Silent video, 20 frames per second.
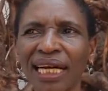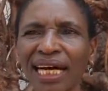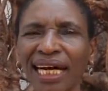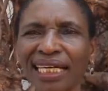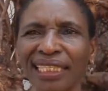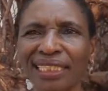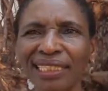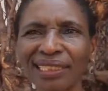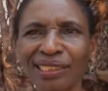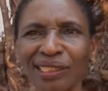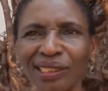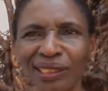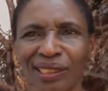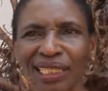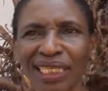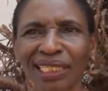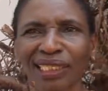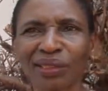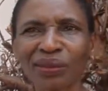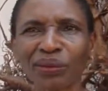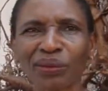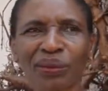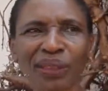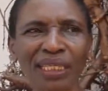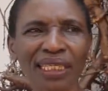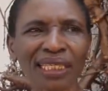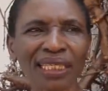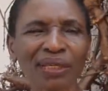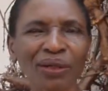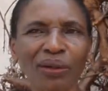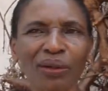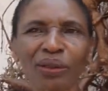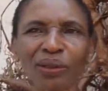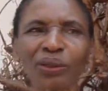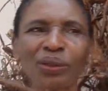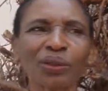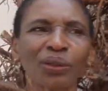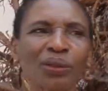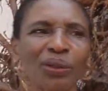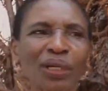and so that we
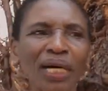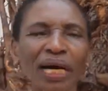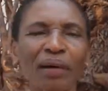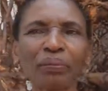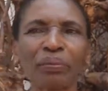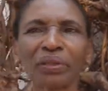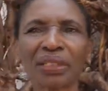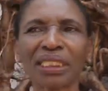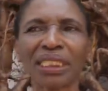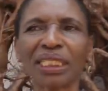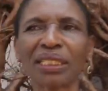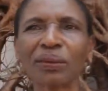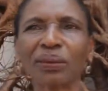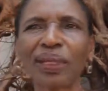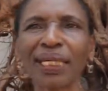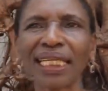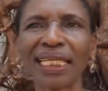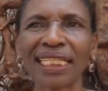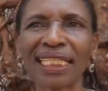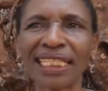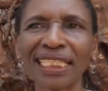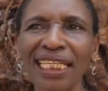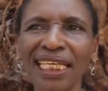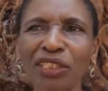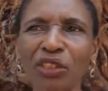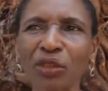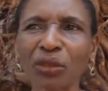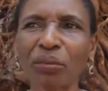also appreciate one another as